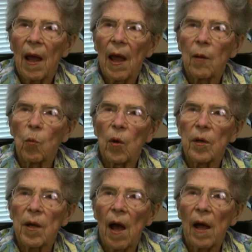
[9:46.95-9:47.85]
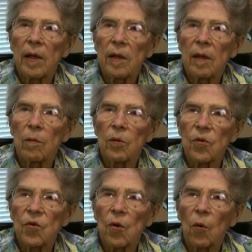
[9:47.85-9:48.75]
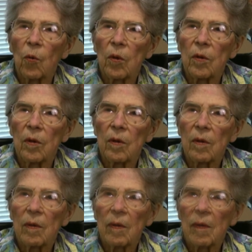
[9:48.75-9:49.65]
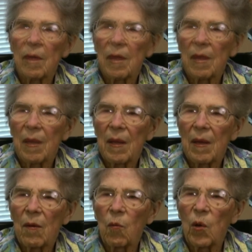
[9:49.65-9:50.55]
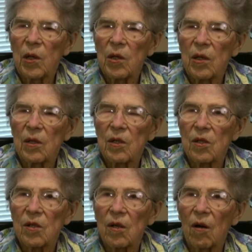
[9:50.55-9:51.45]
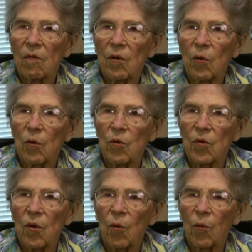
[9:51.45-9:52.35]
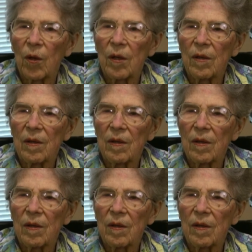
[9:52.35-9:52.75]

And one night it was stolen. We did discover who stole it,